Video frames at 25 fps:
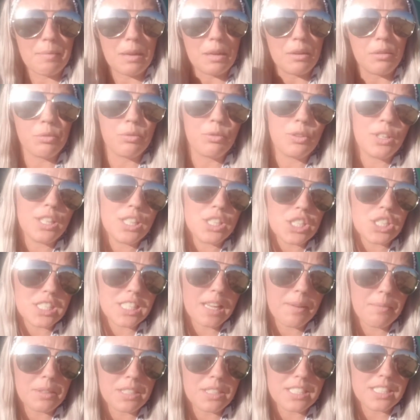and my fridge
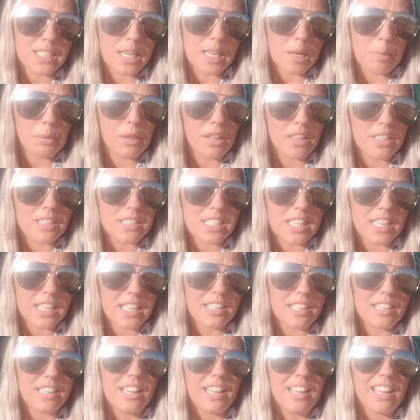is able to stay plugged
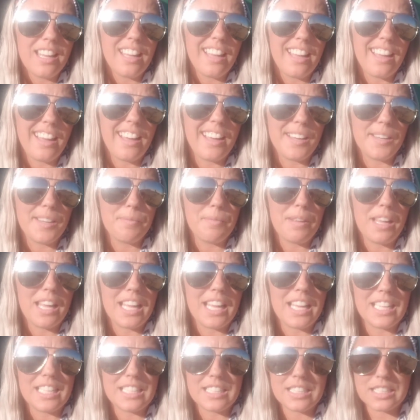in,
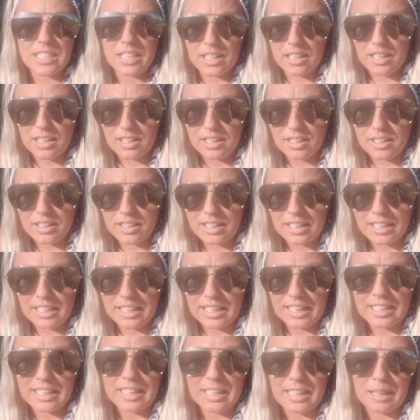and
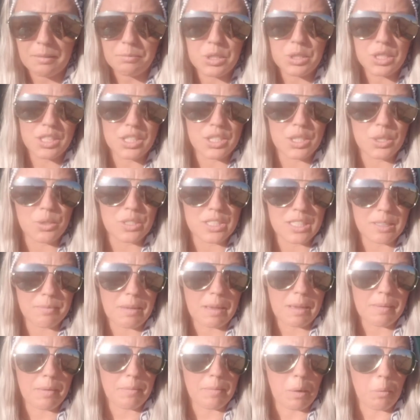I'm just
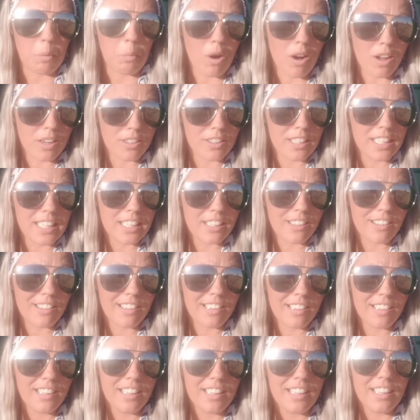using maybe my water
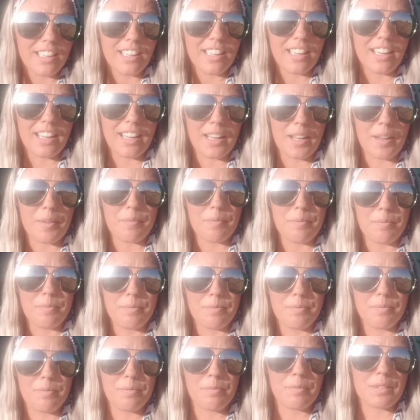heater,
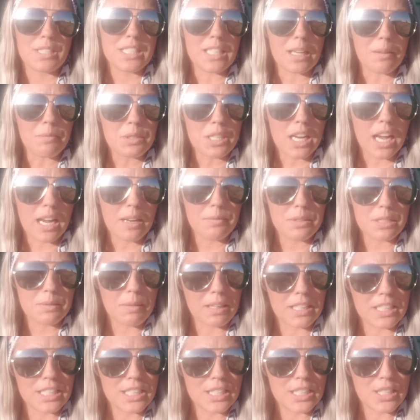
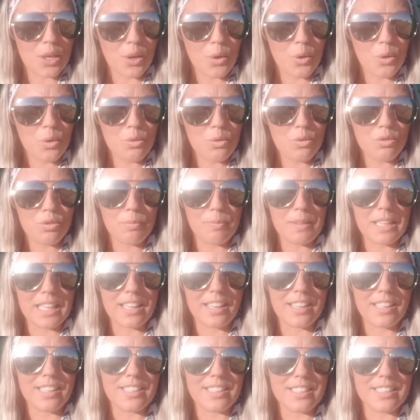sometimes my stove,
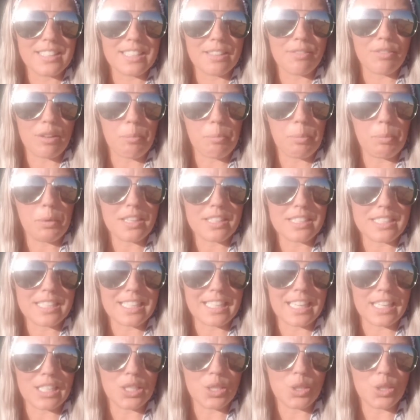because if I'm
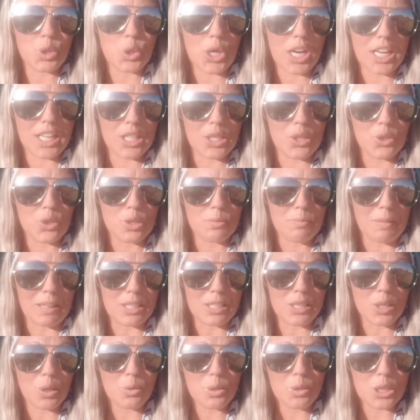plugged in, I do try to
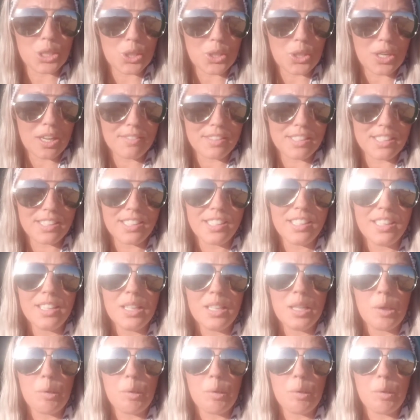use my toaster oven